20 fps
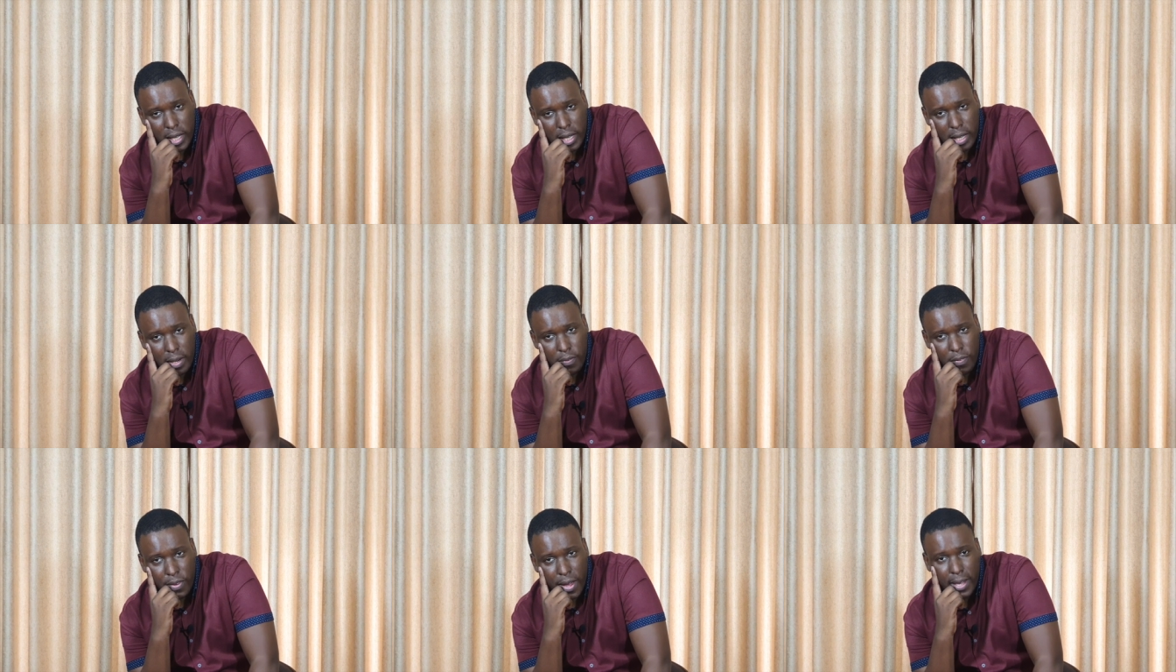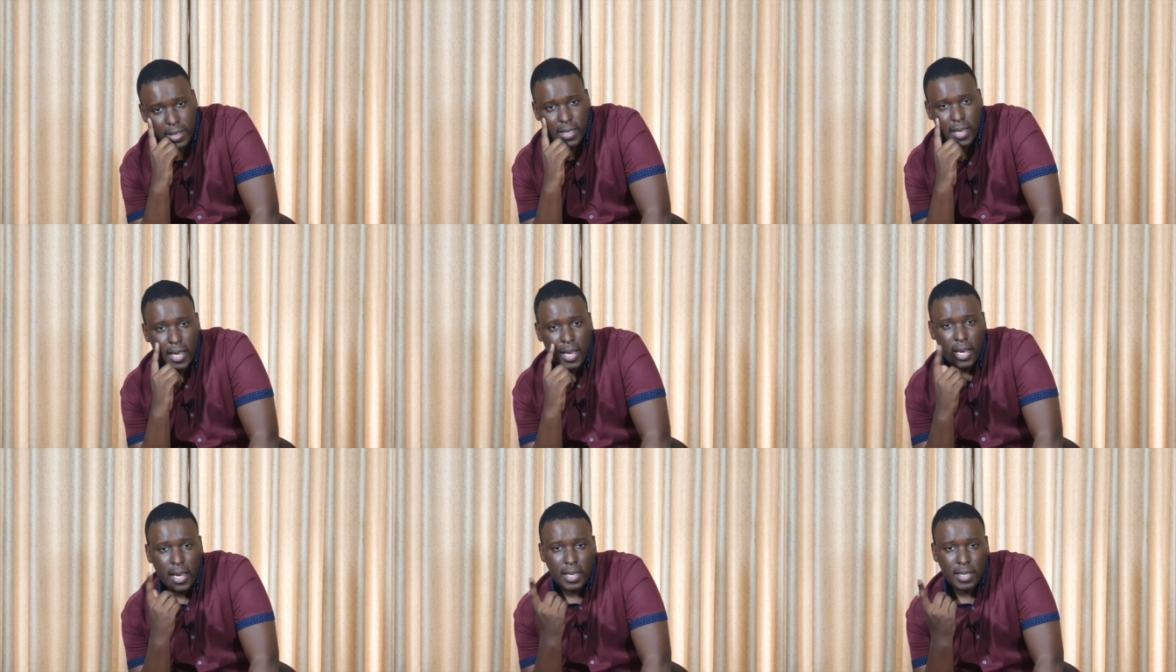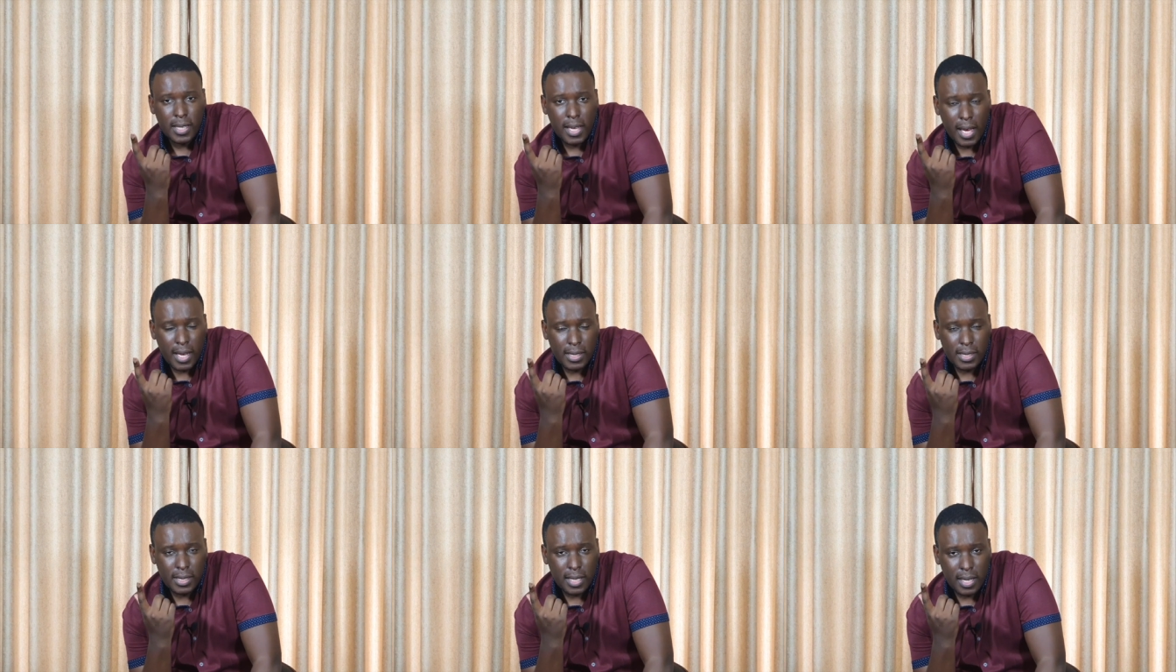In fact, dare I
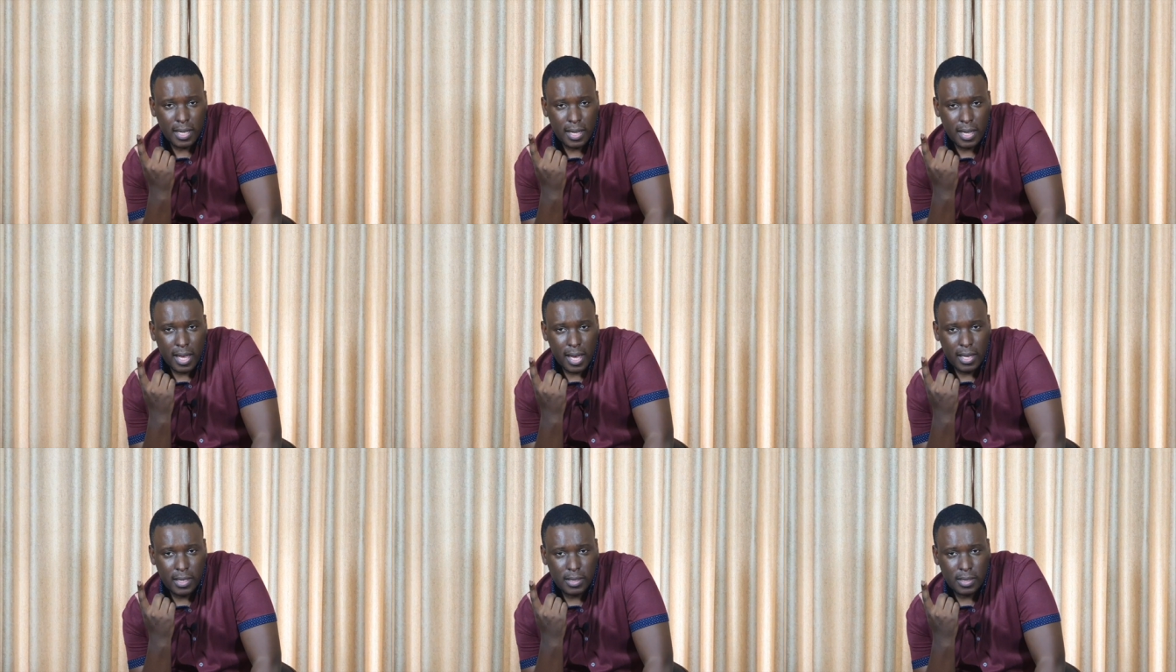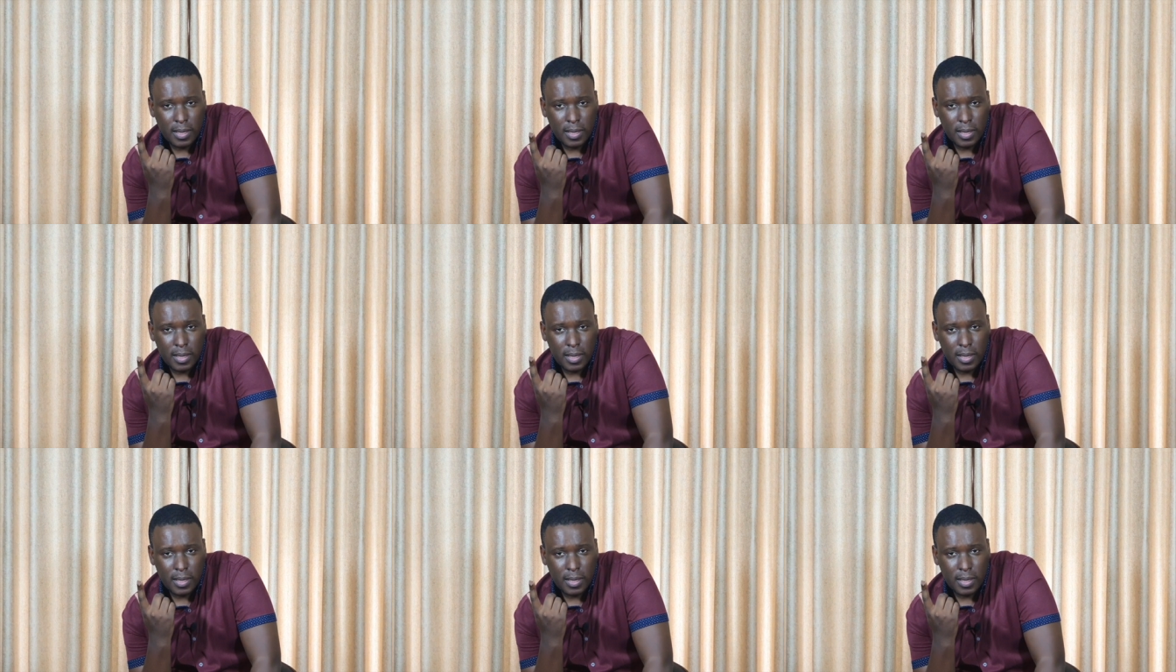say that